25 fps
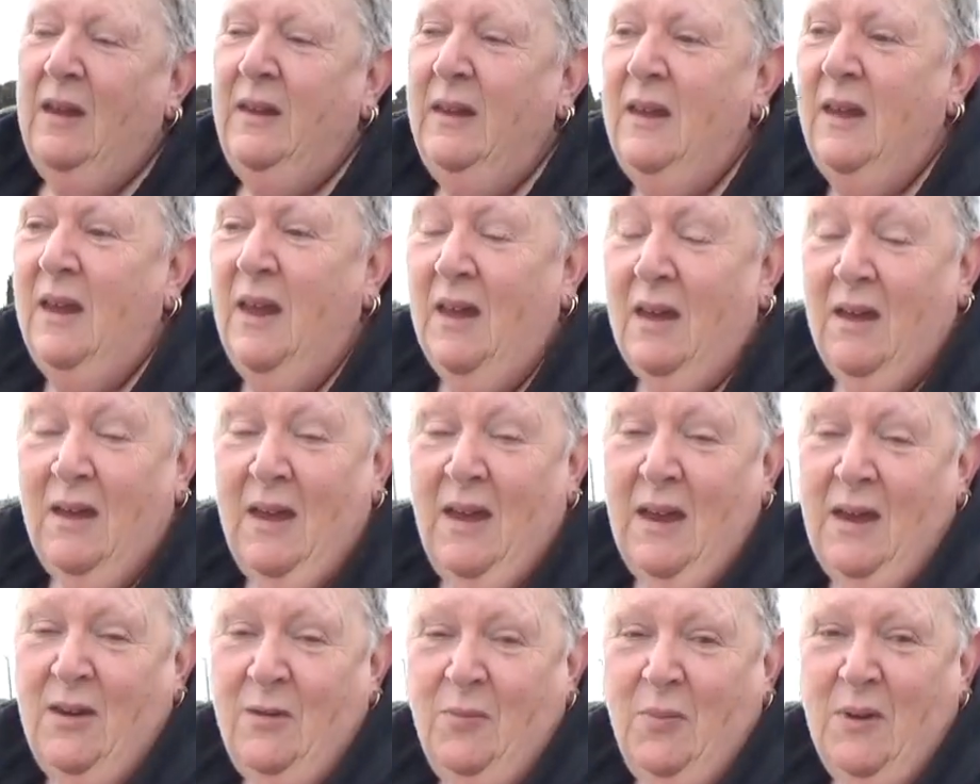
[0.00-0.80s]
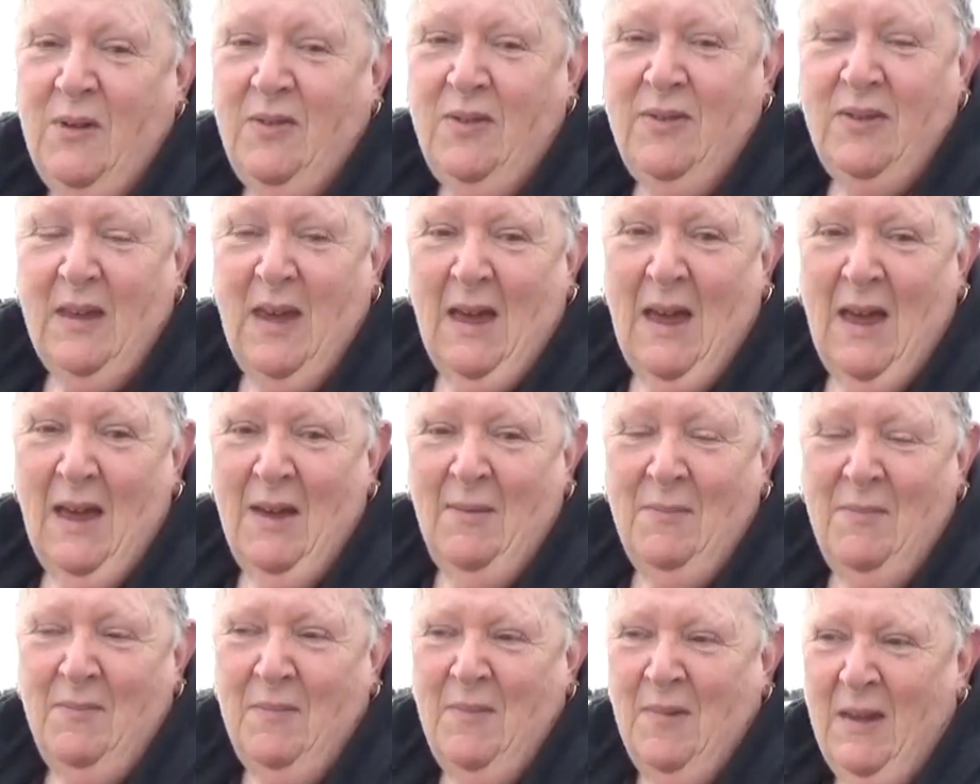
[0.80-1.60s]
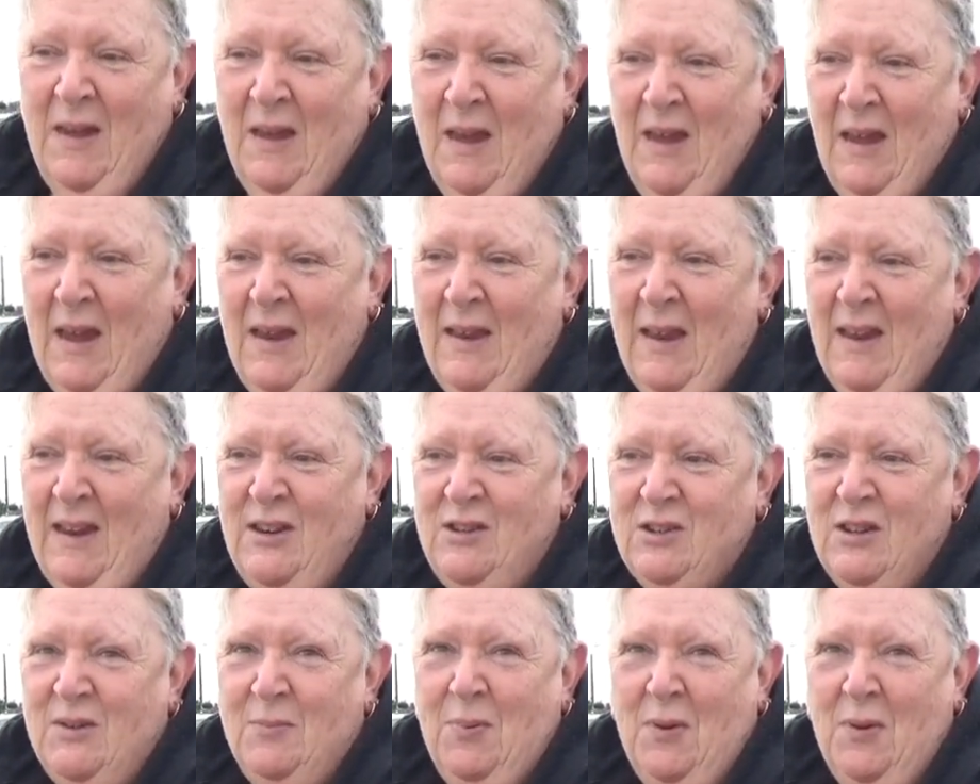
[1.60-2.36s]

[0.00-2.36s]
Yeah, and um, an ageing